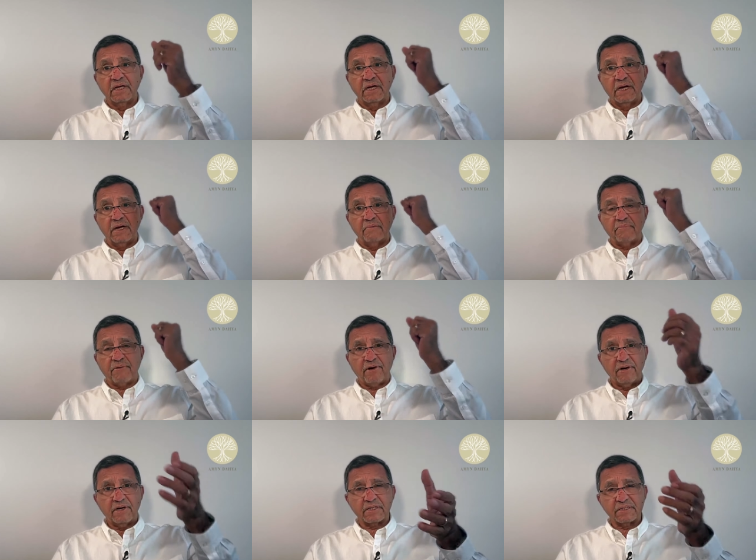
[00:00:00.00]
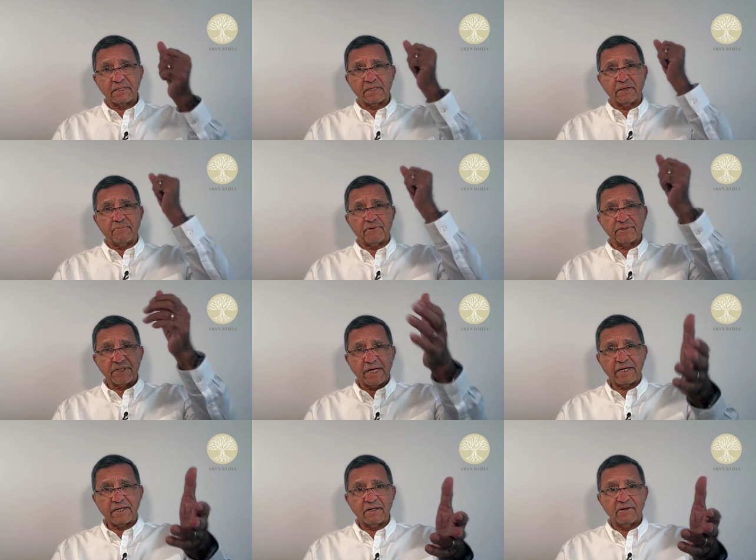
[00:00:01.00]
and products that are
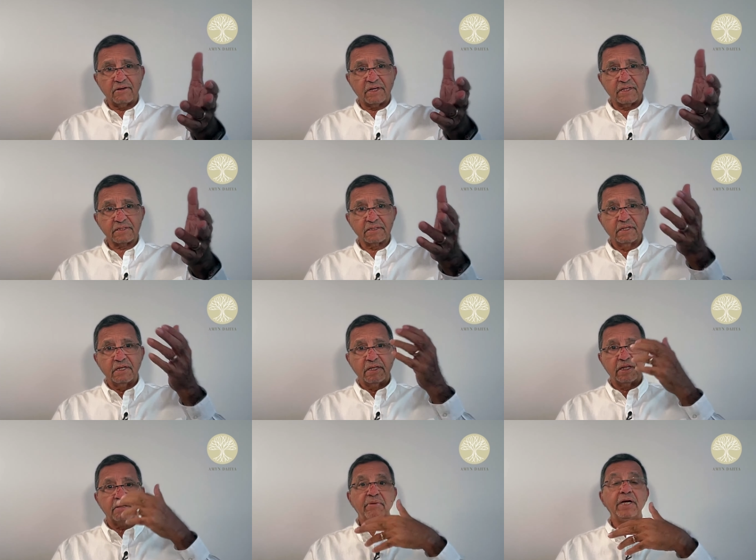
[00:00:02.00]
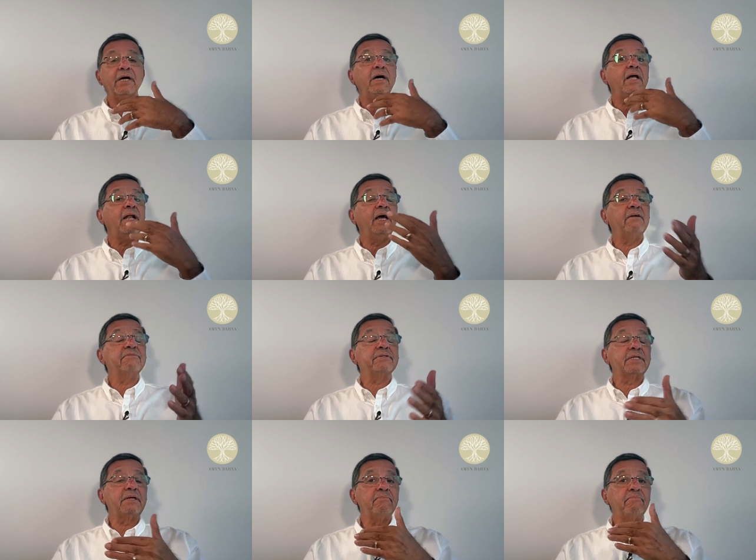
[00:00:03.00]
projected on us that make our lives
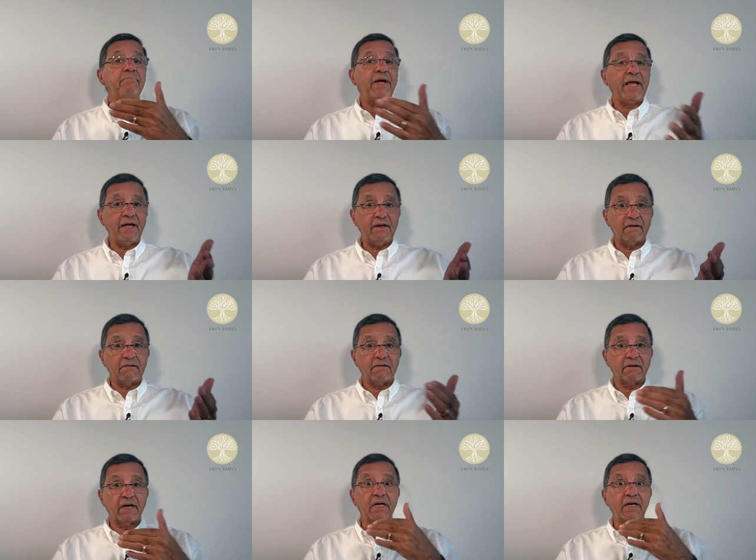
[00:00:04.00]
seem pale and